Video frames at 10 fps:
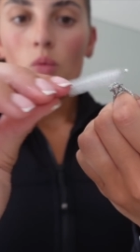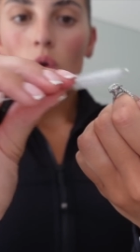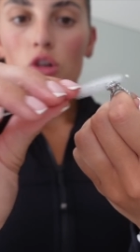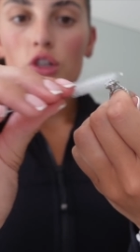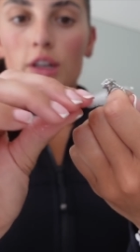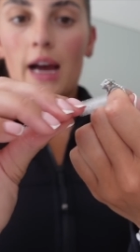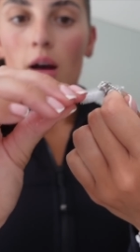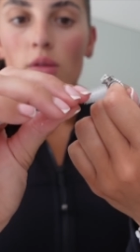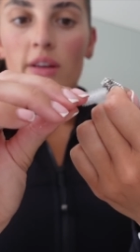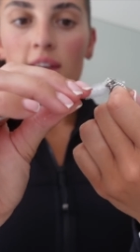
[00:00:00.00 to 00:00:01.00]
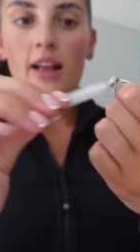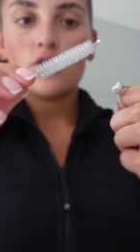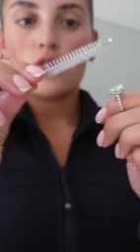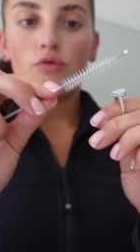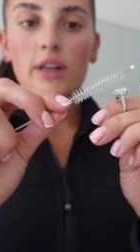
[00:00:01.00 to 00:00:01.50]
wash down and then I'll
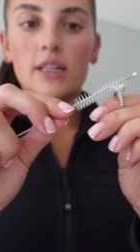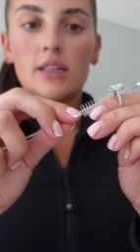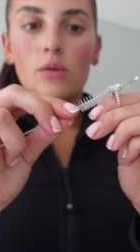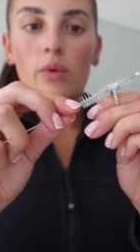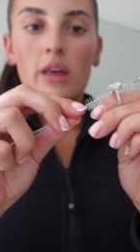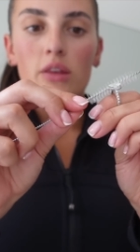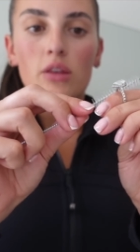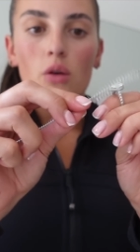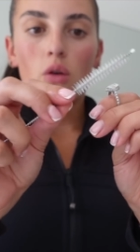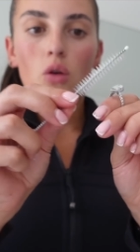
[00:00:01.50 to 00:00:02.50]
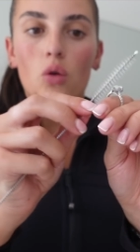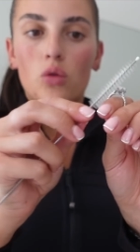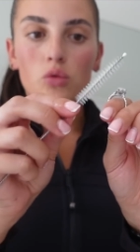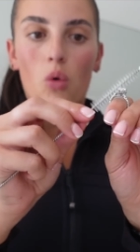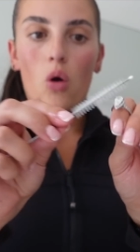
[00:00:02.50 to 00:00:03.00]
just rinse it with
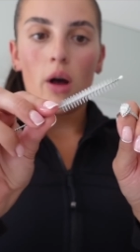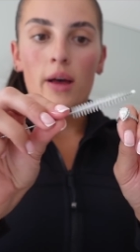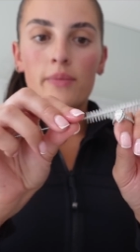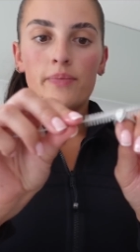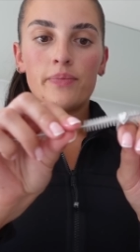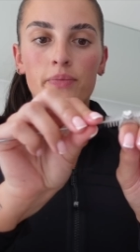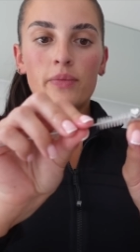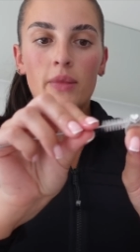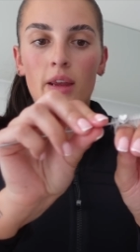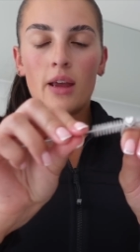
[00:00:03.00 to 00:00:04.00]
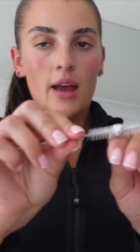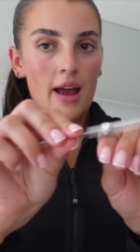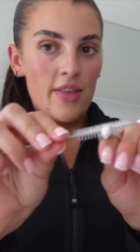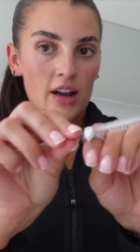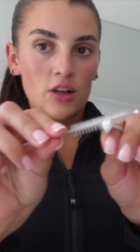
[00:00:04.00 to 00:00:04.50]
cold water
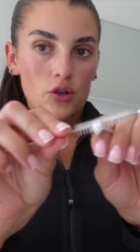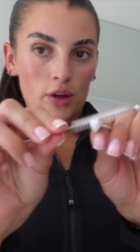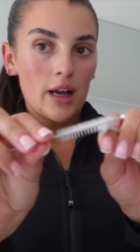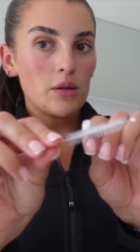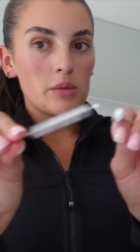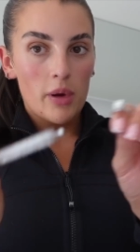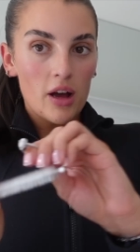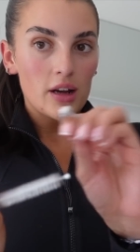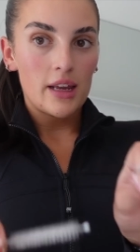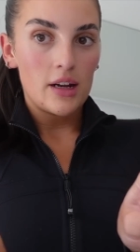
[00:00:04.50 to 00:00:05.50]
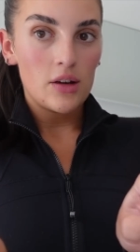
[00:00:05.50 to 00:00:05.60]
and then I'll show you how sparkly it